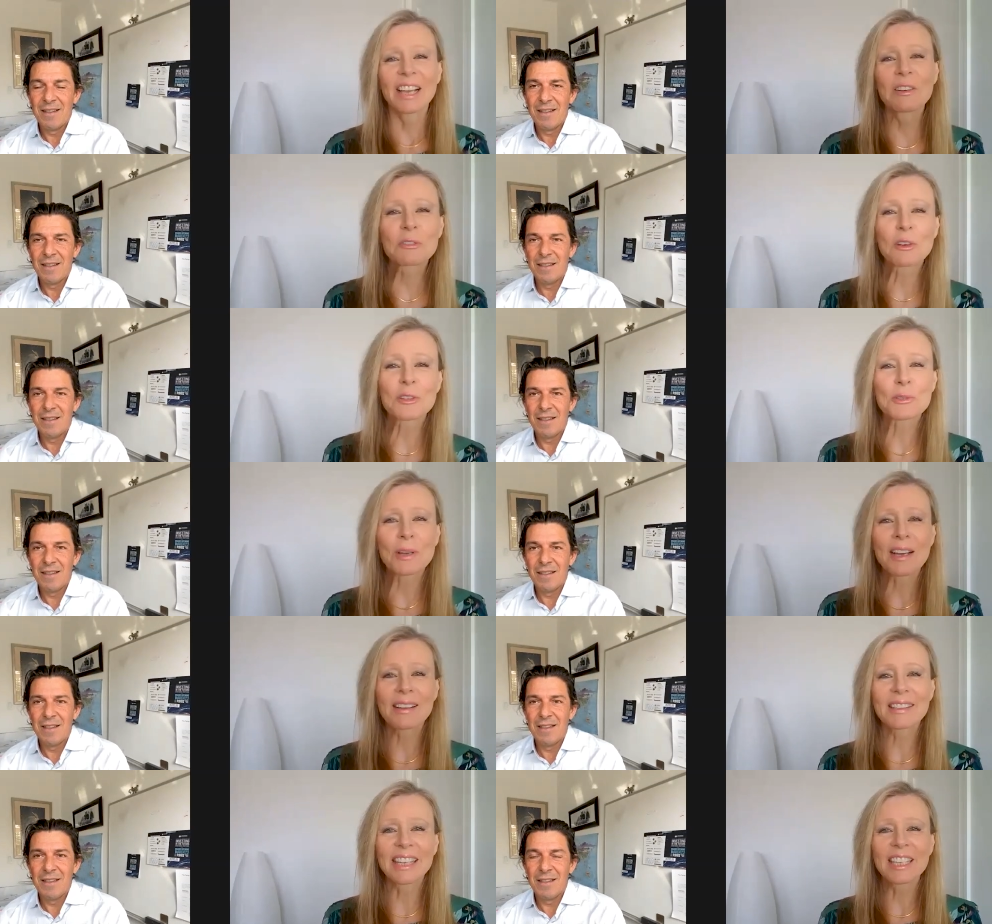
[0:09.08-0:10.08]
Speaker 1: Hello,
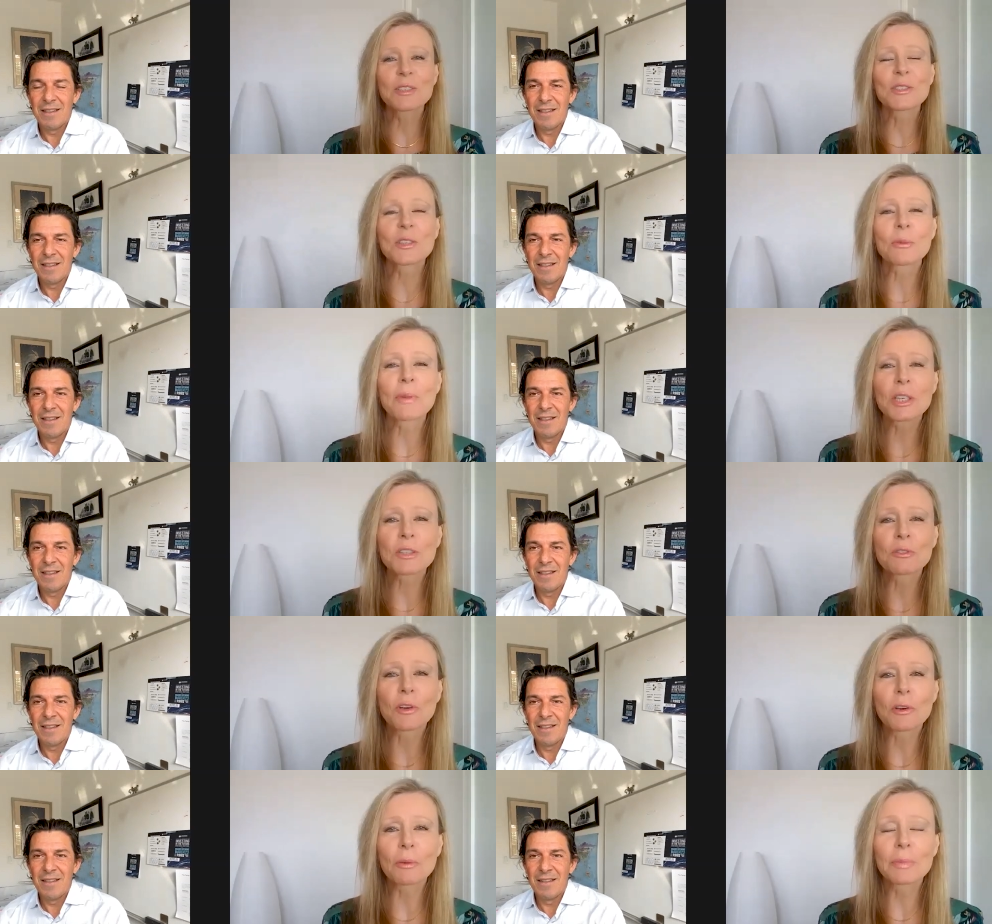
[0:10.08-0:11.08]
François. Thank you so much
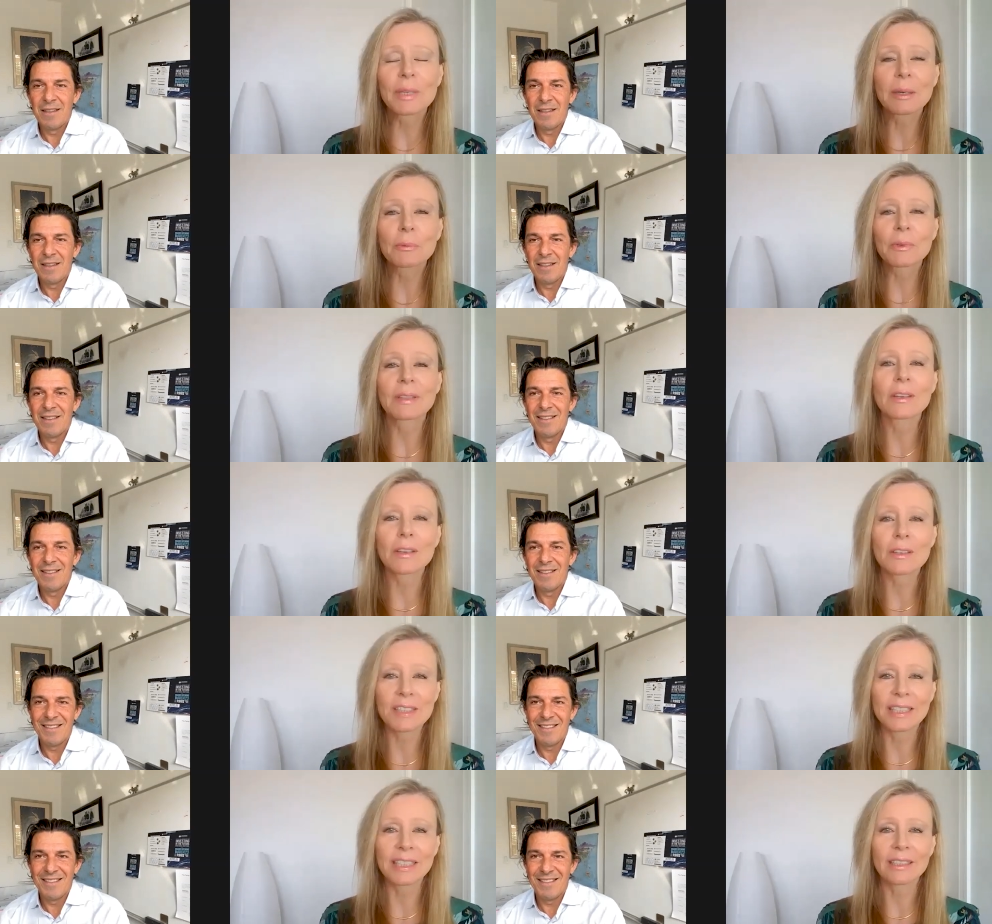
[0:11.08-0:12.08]
for being with
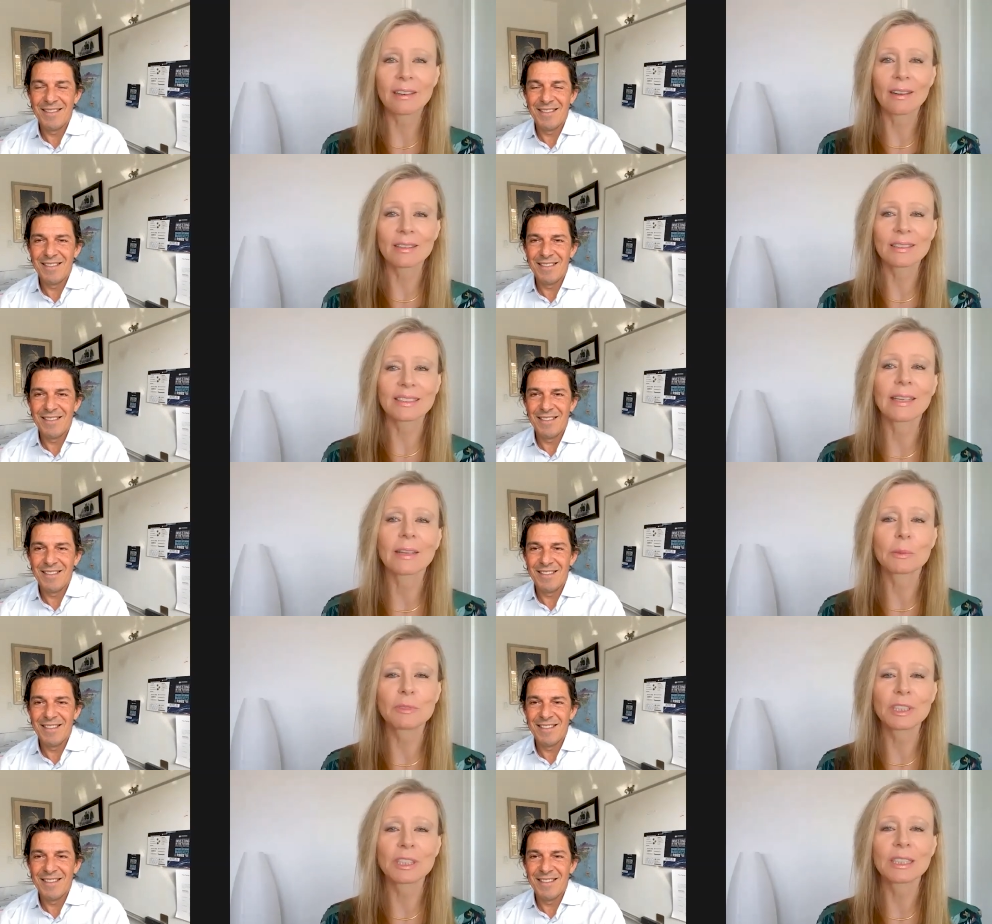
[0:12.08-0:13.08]
us here on
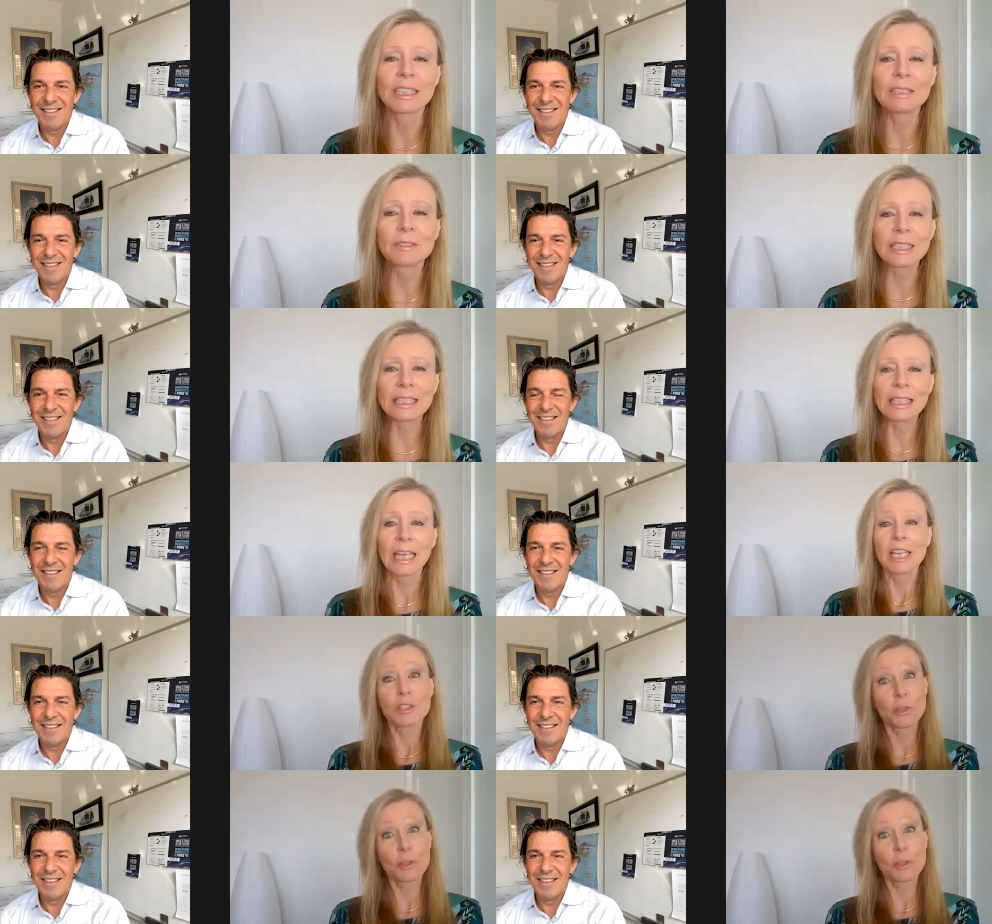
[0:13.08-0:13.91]
Startup Vision TV.